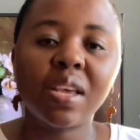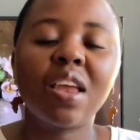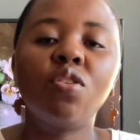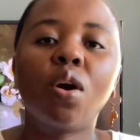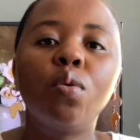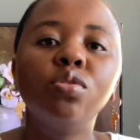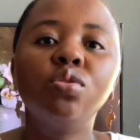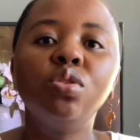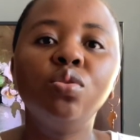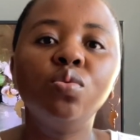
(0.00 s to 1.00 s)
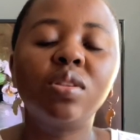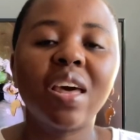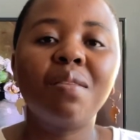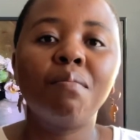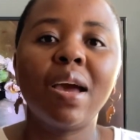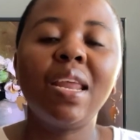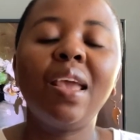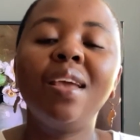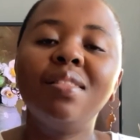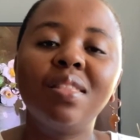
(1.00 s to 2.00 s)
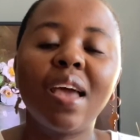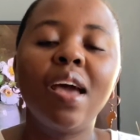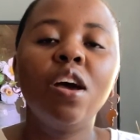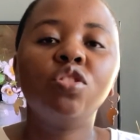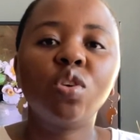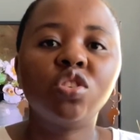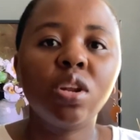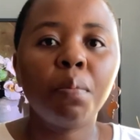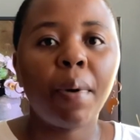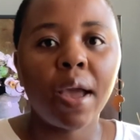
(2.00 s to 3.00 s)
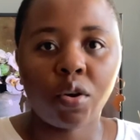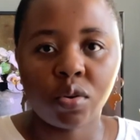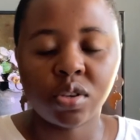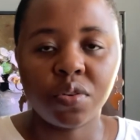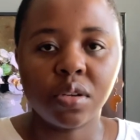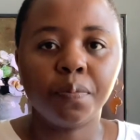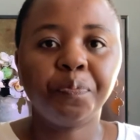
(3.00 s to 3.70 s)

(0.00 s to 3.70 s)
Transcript: and you're going to use that money in there to actually buy groceries.